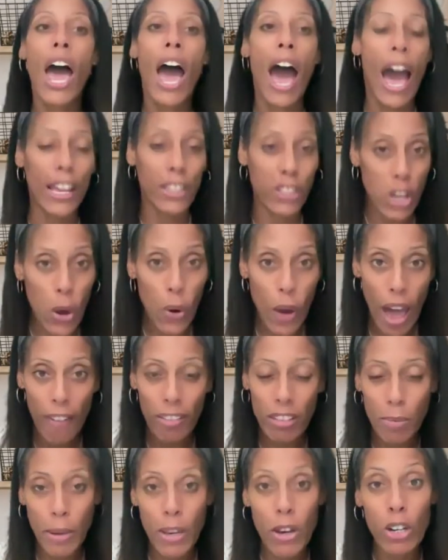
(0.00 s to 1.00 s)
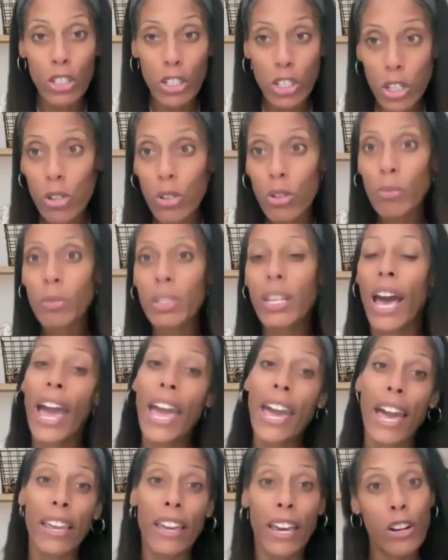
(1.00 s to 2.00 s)
I don't have to be on Zooms. Hey,
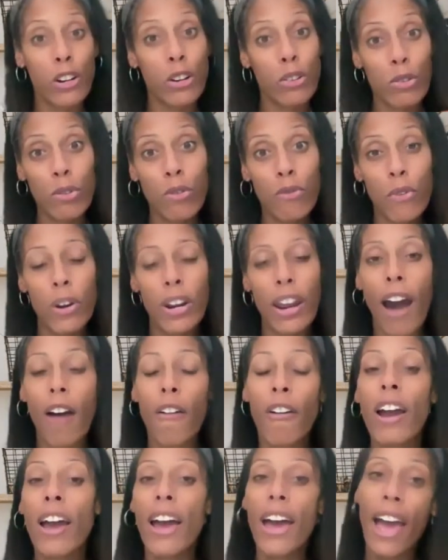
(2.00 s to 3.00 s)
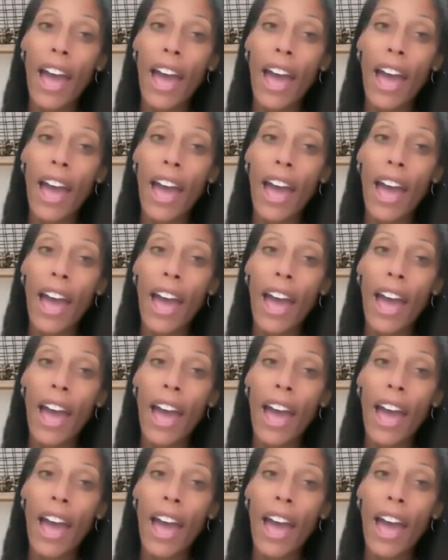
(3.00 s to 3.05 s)
can you get on a Zoom for an hour?